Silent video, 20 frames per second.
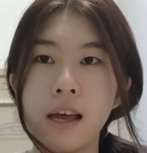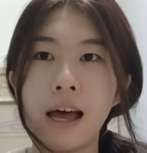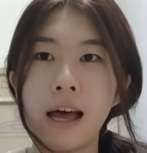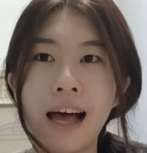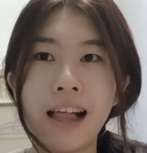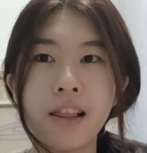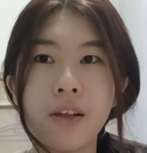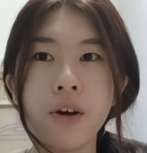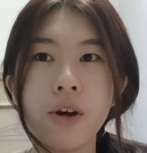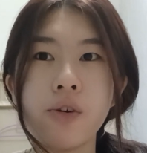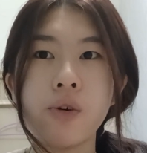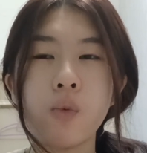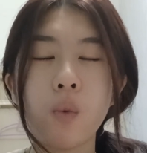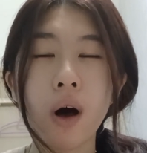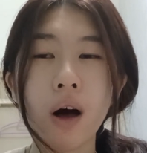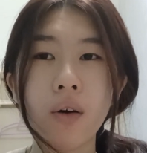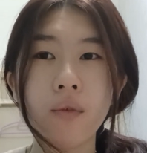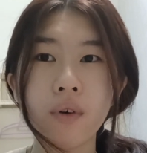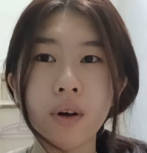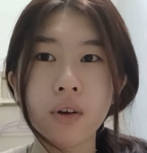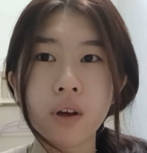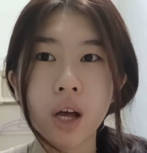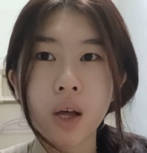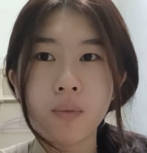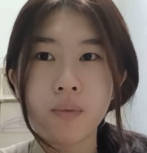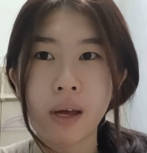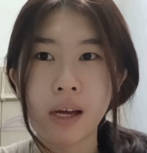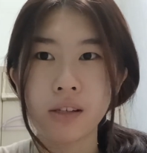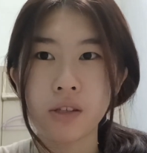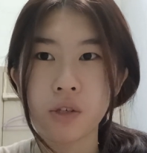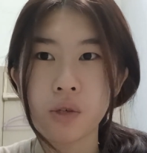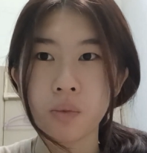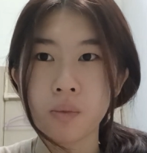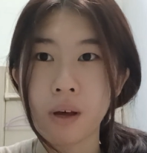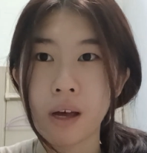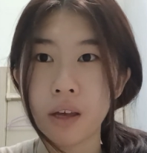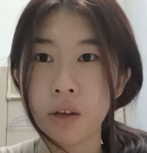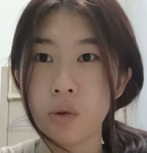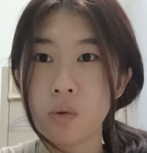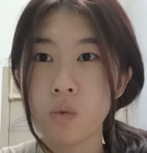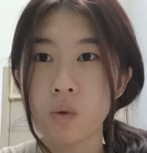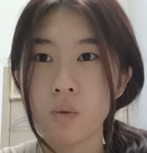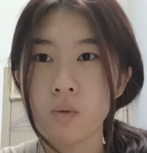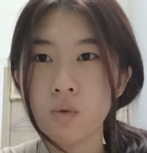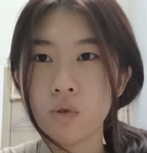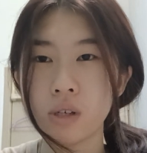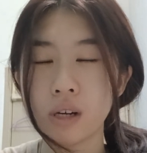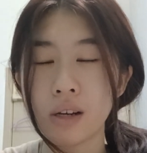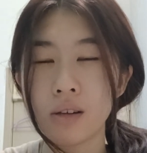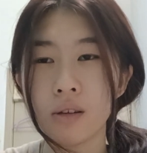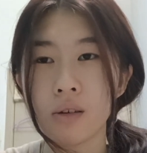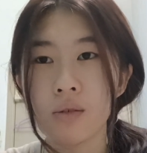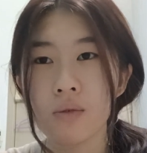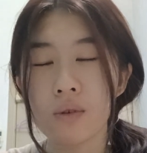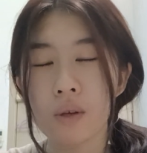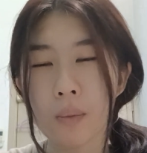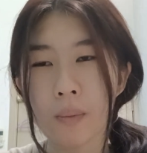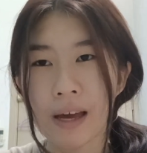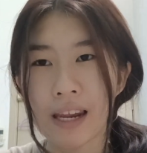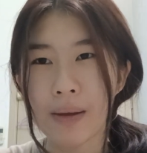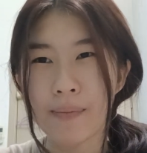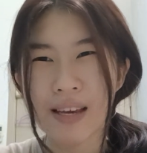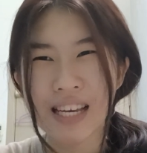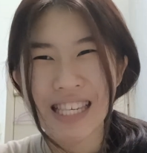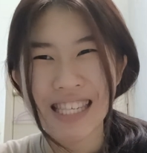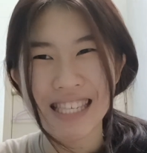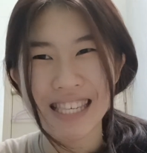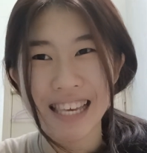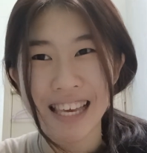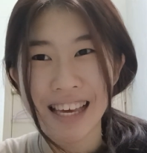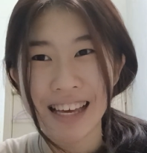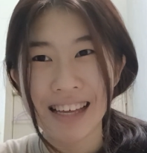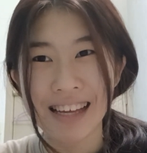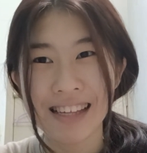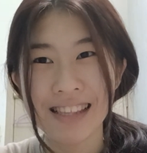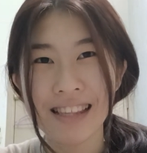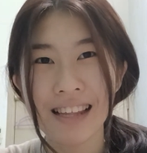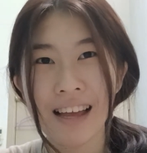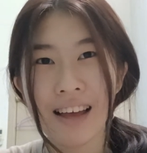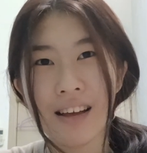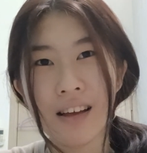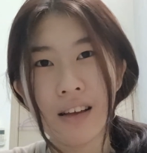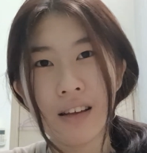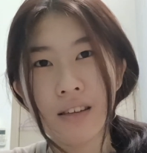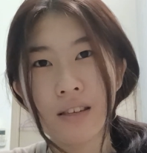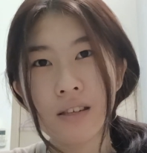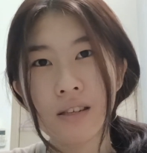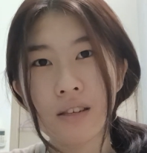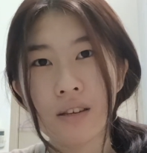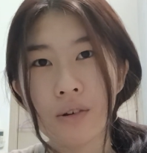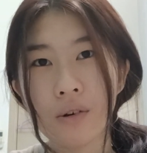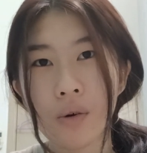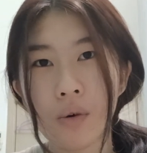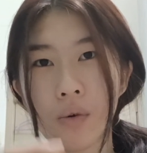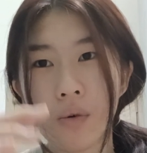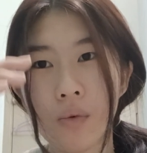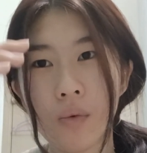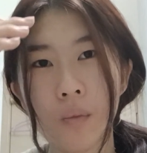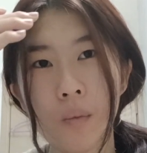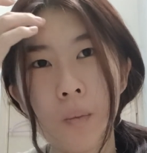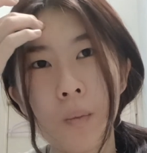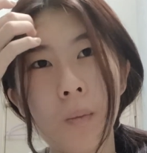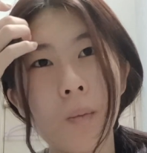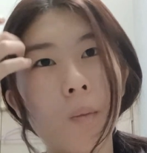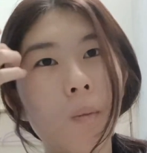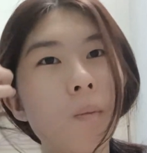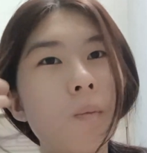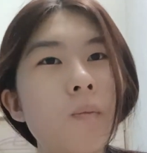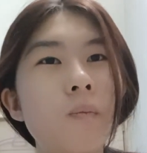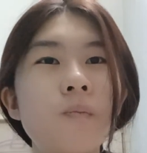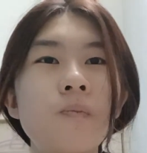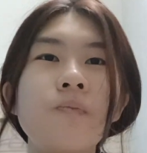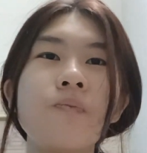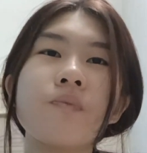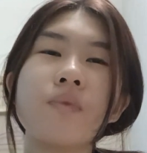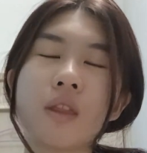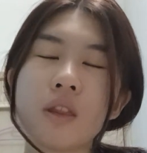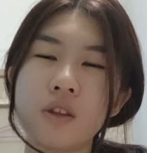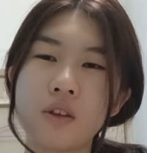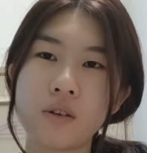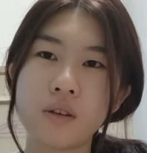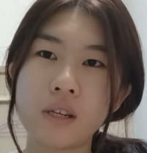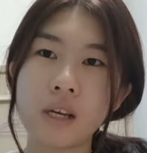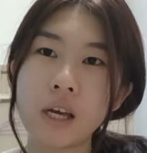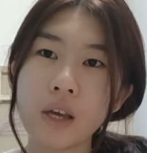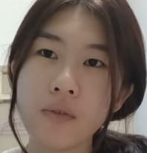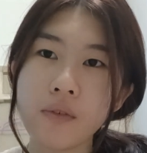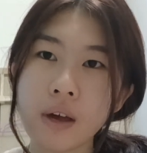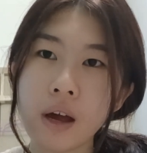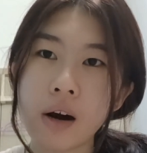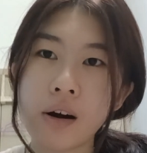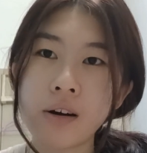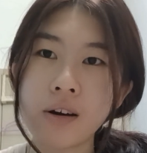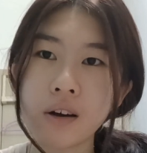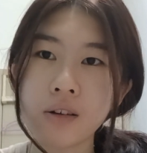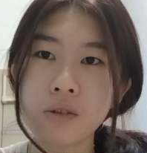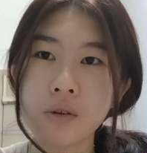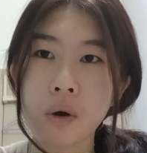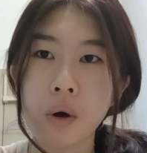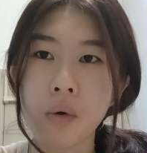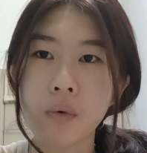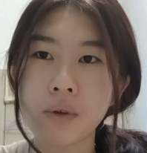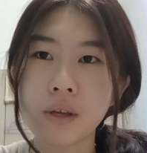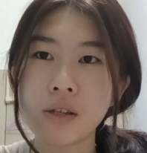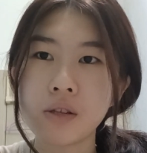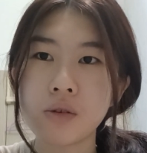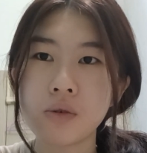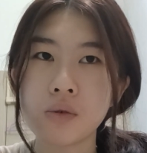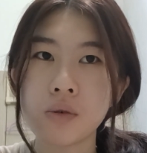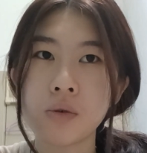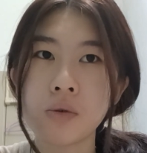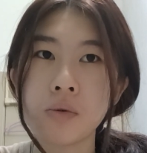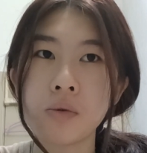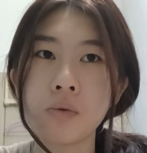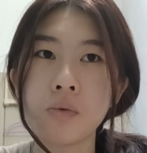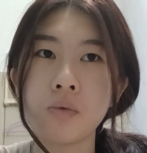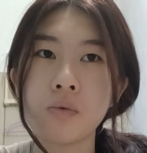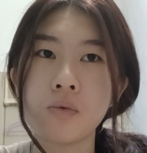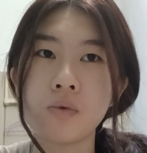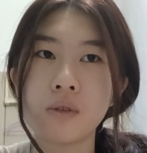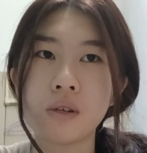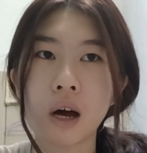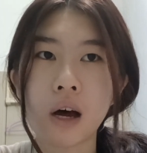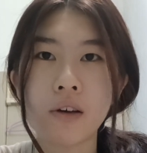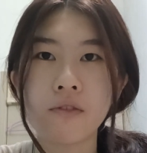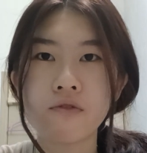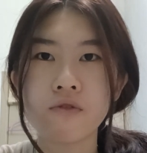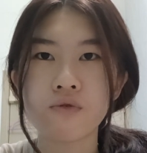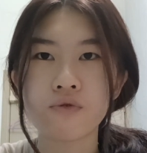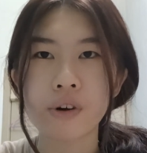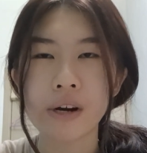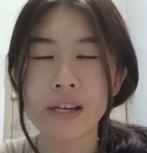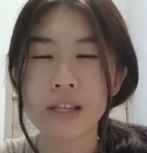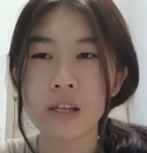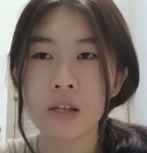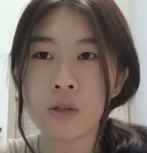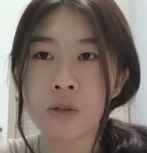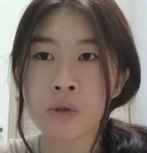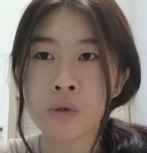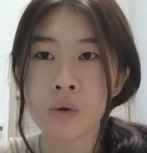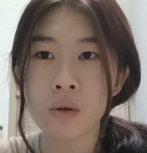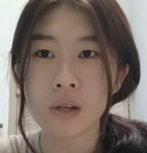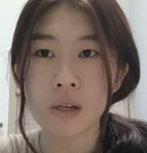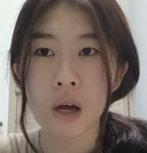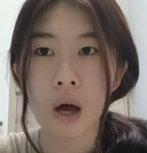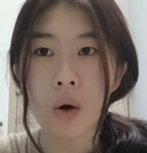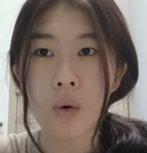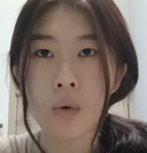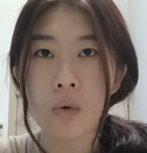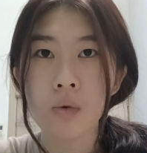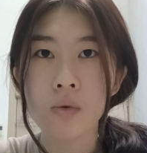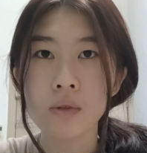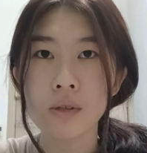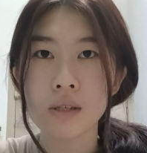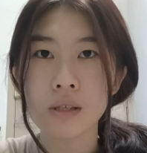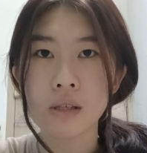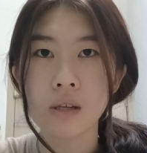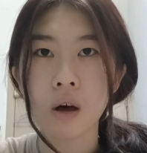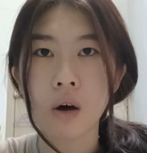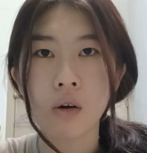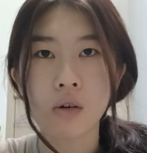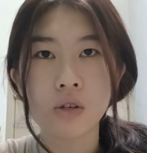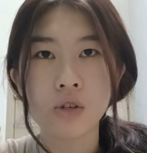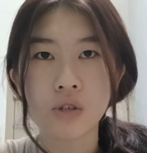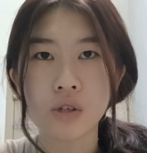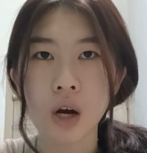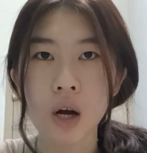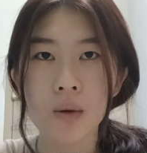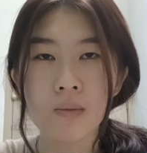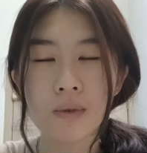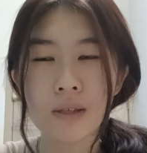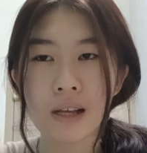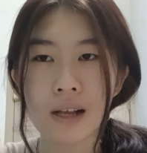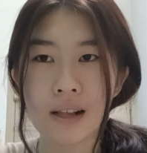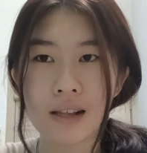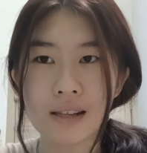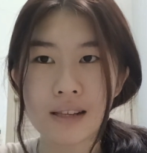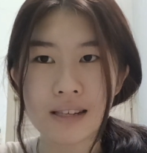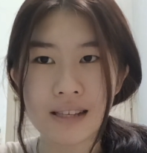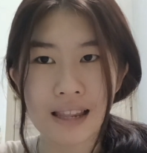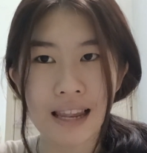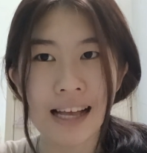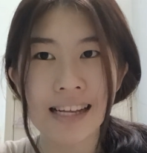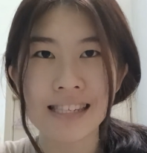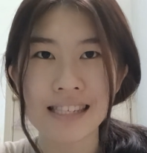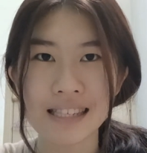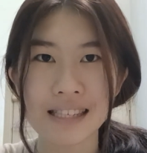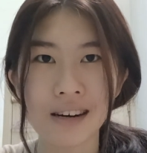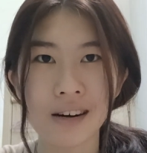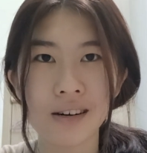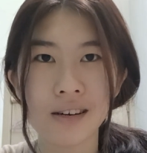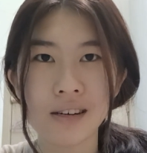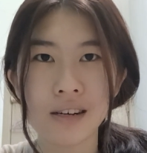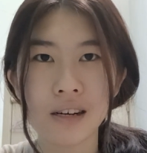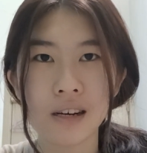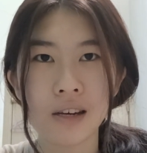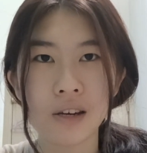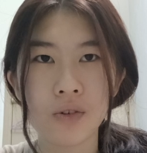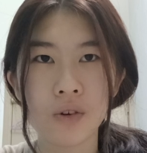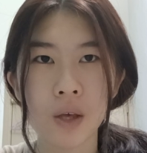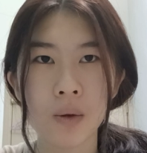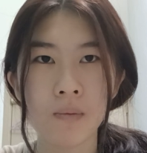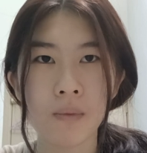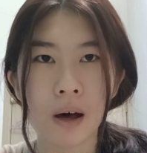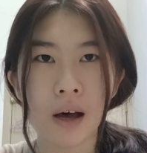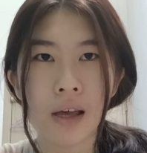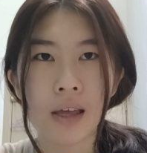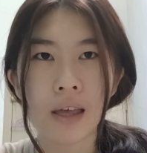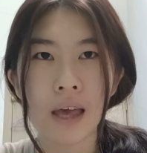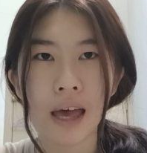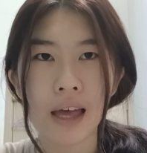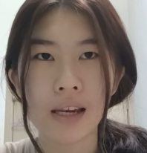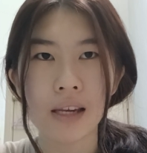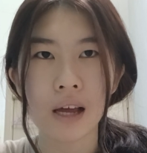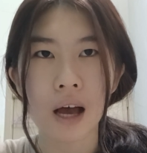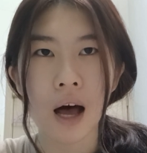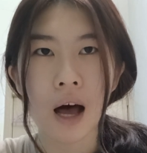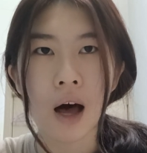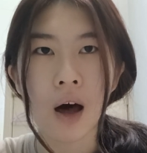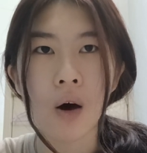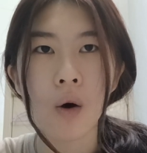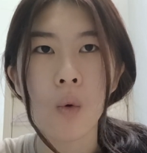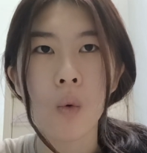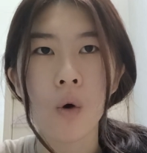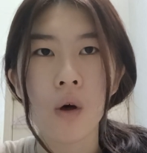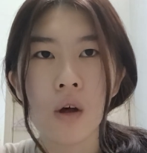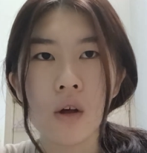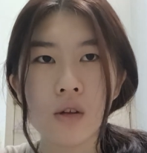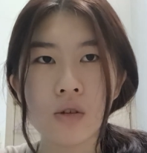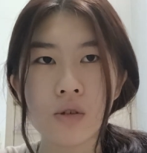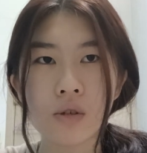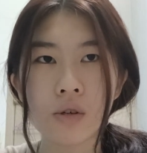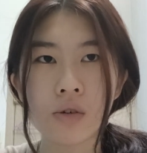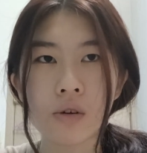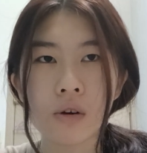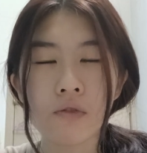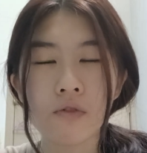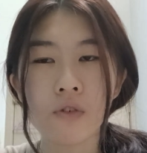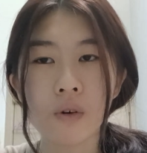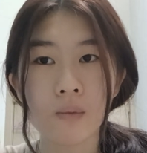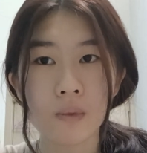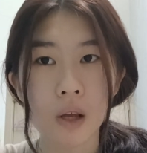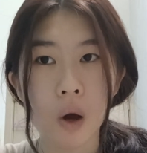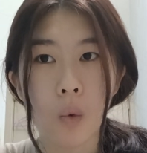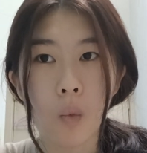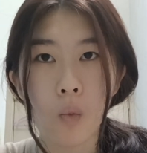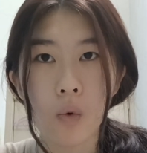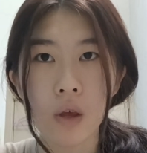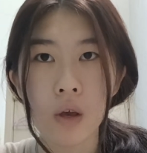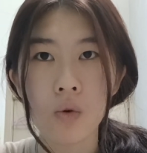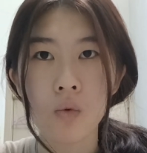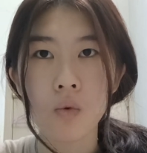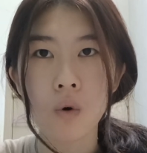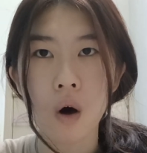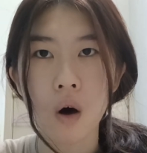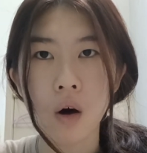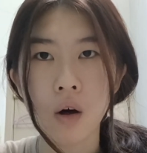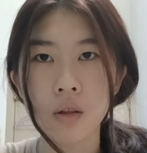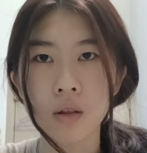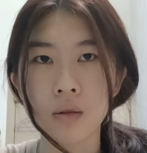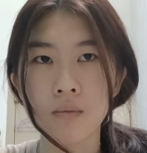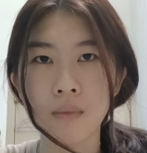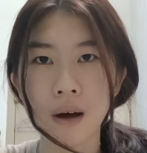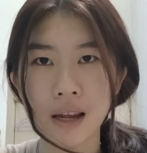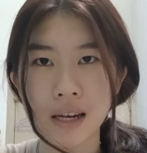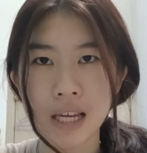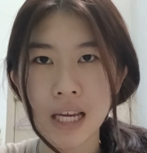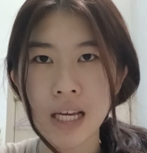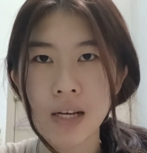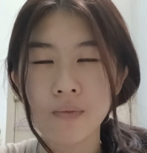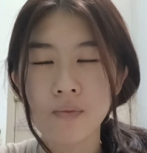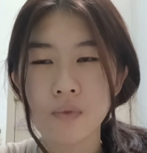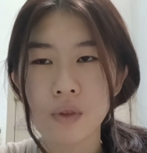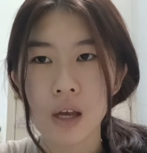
Hello everyone, welcome back to my YouTube channel. So my name is Yan. So today we are not going to dive straight into adulthoods or jobs. Let's start looking back at how children from their view on money.